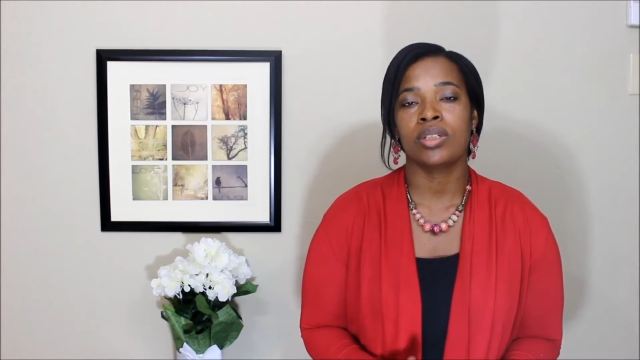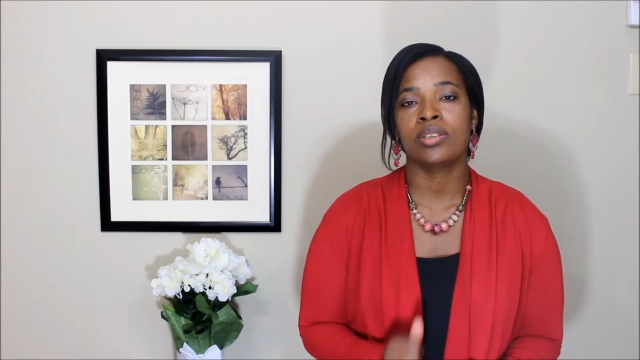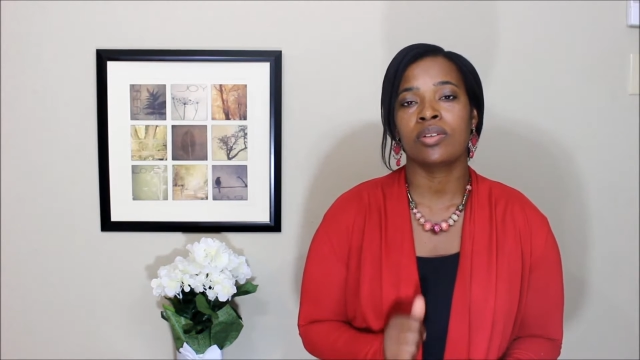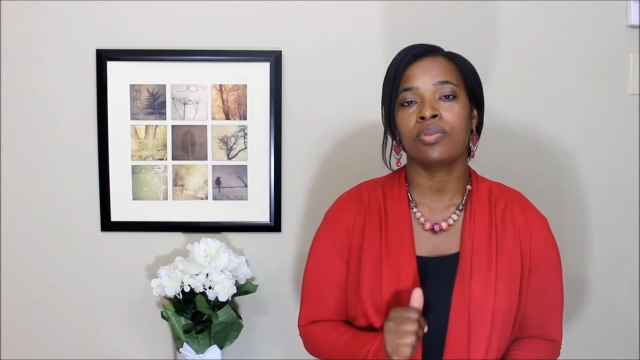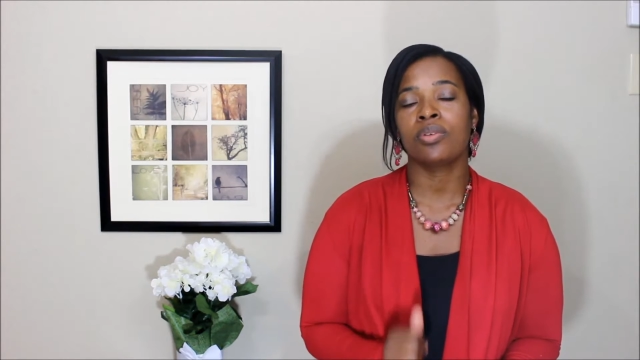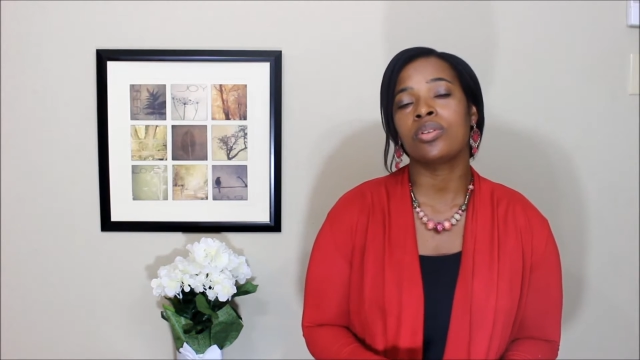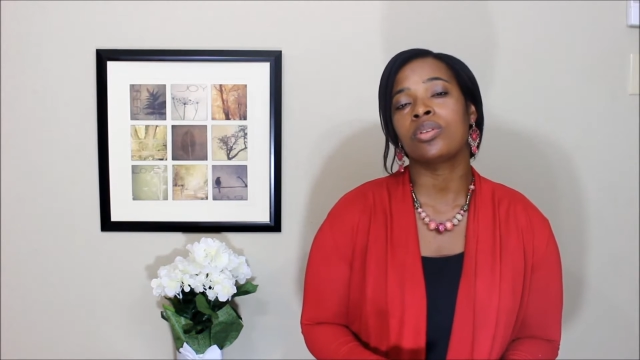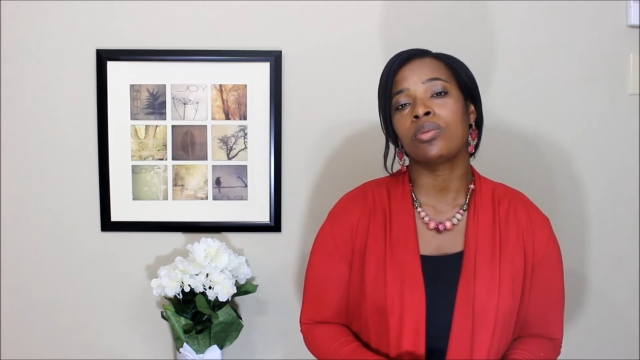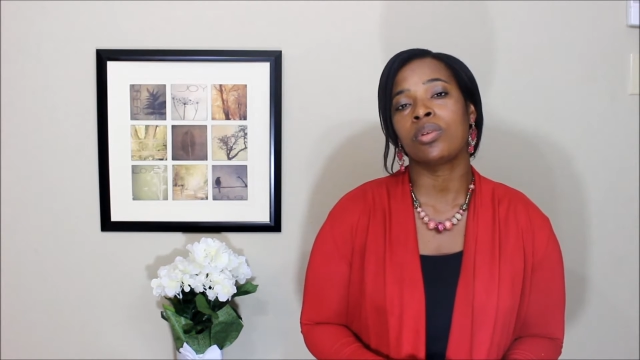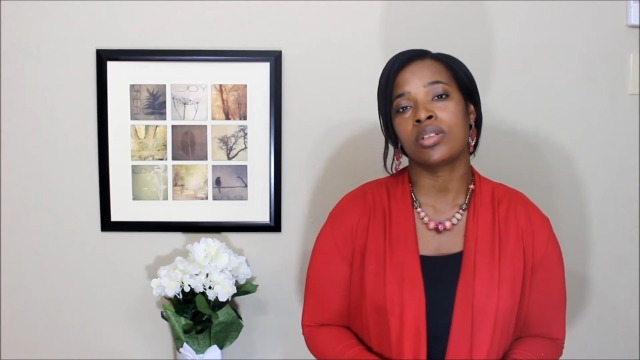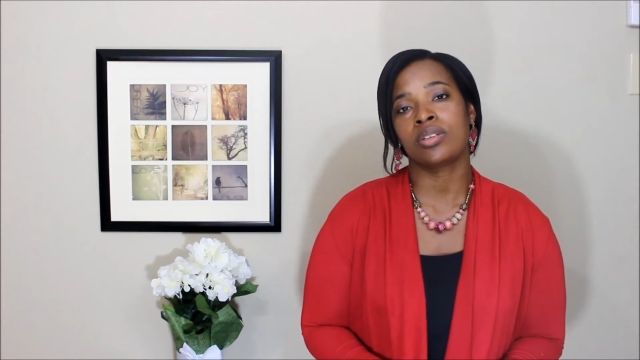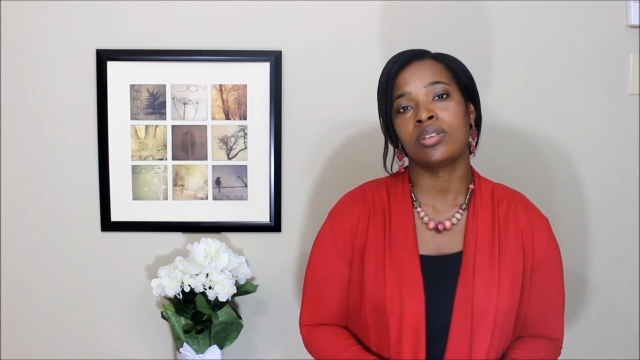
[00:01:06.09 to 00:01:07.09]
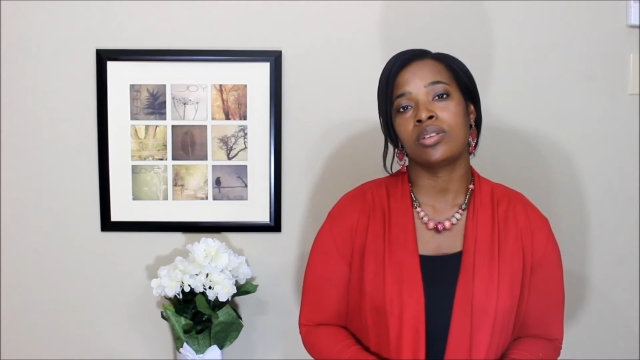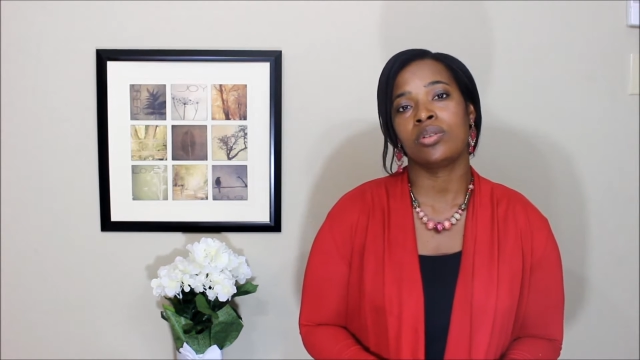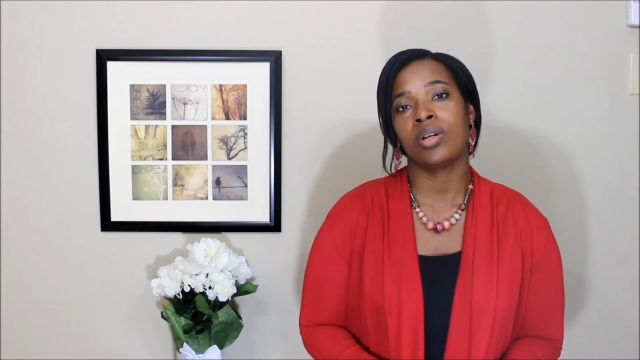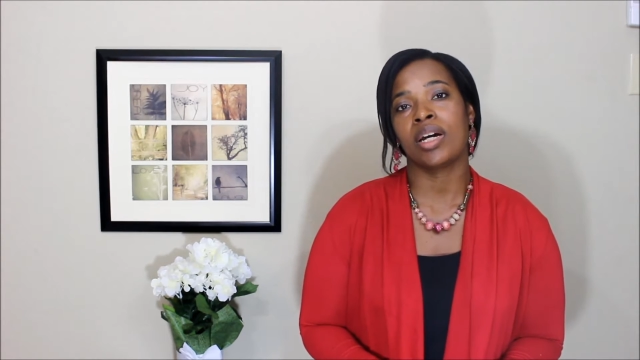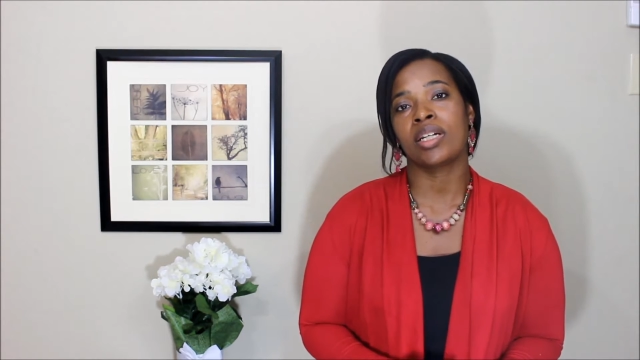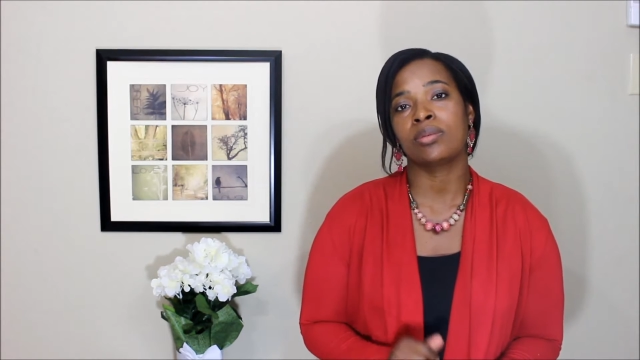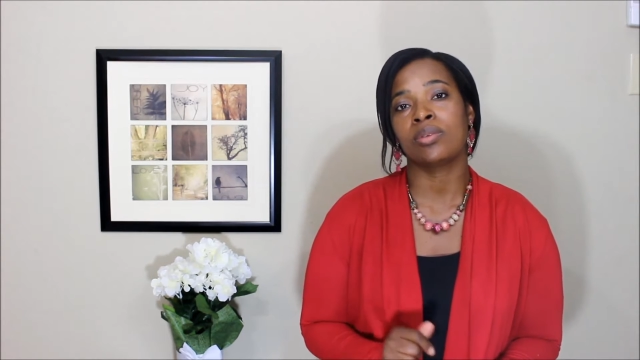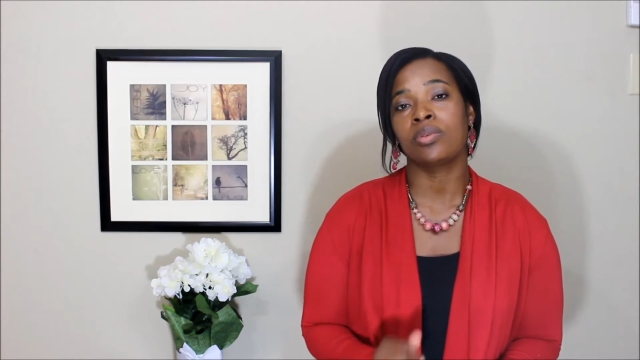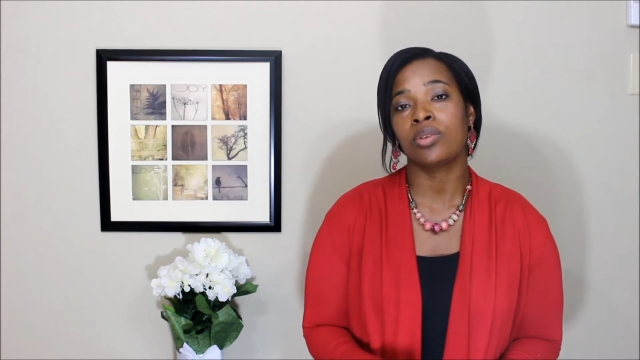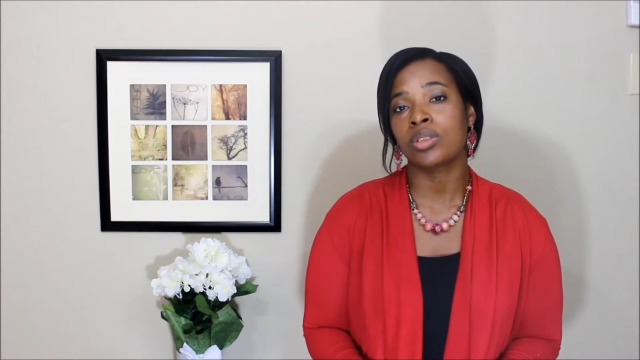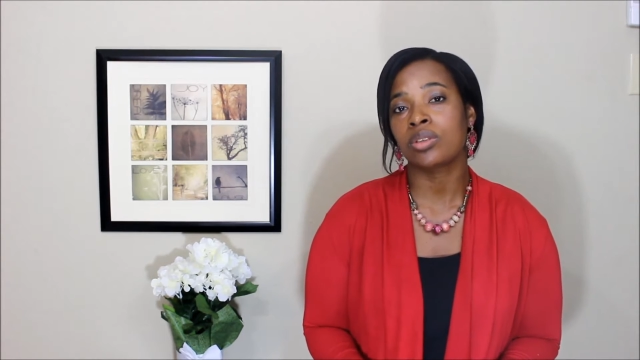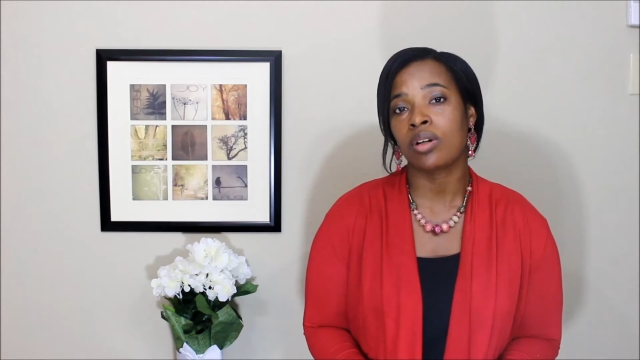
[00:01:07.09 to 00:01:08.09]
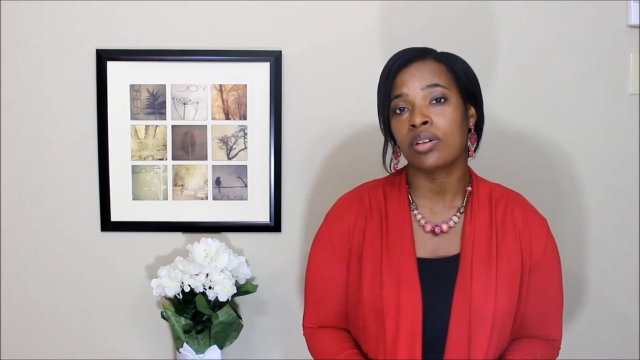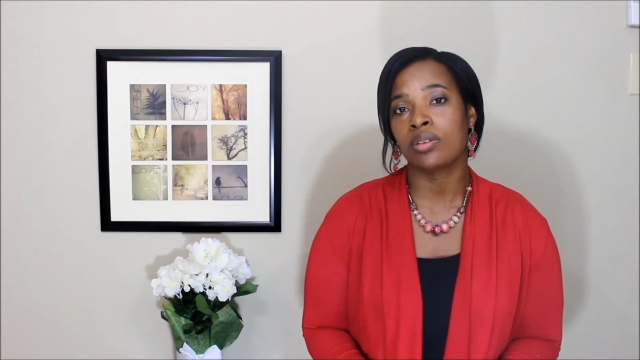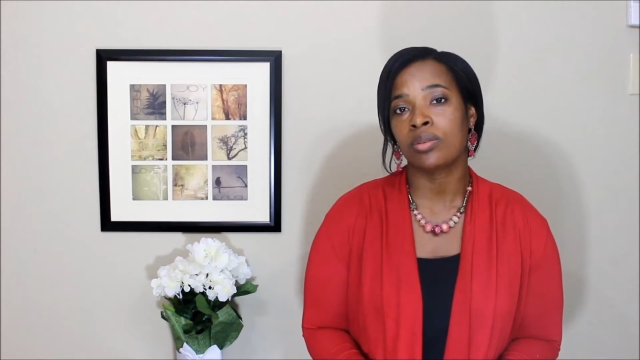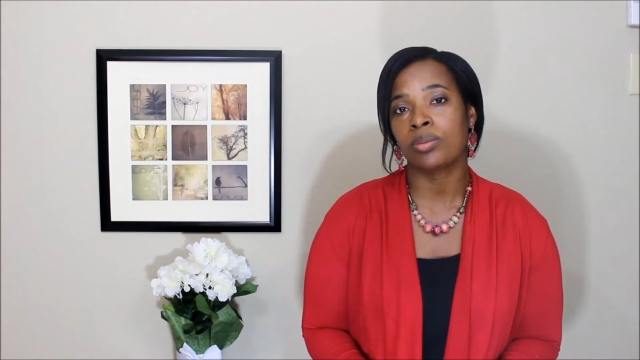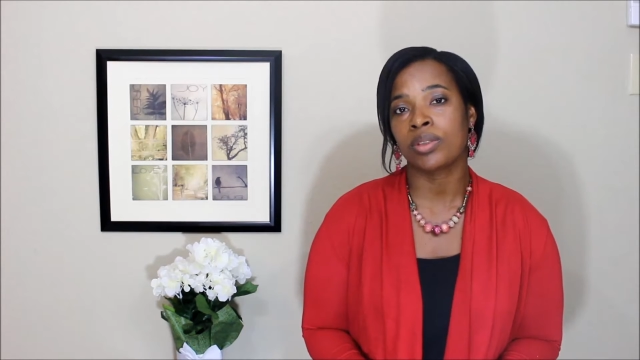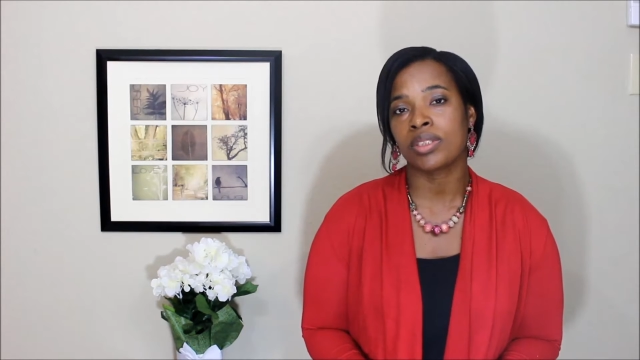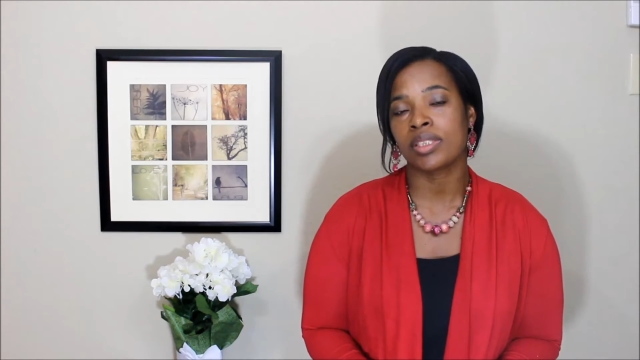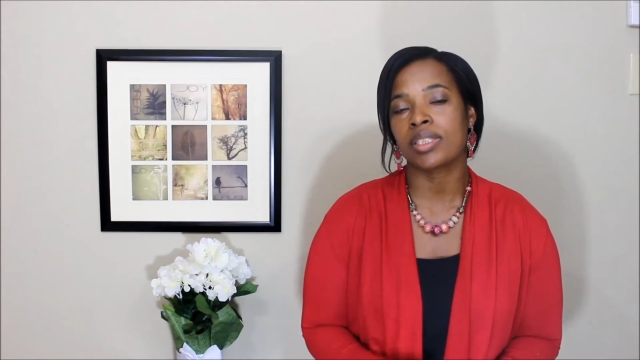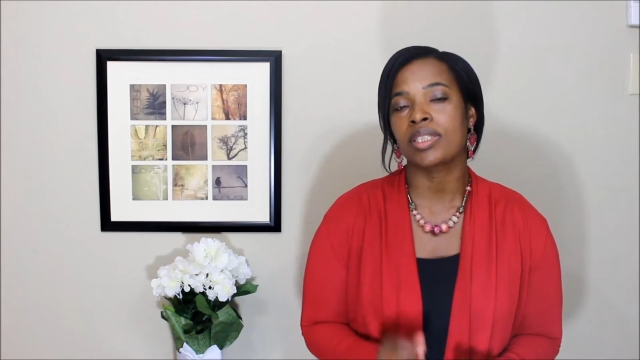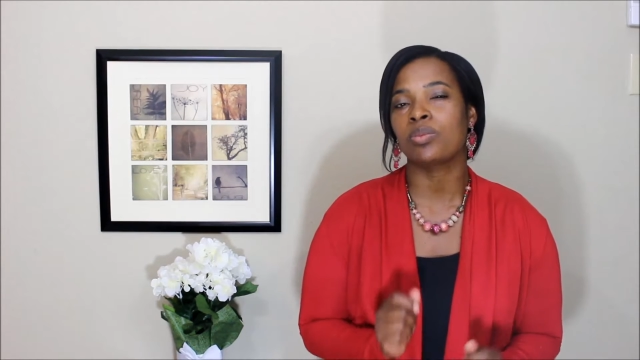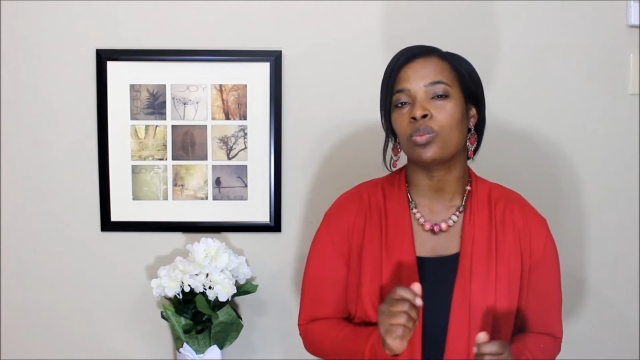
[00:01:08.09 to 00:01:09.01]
is the first question you ask before starting your business is,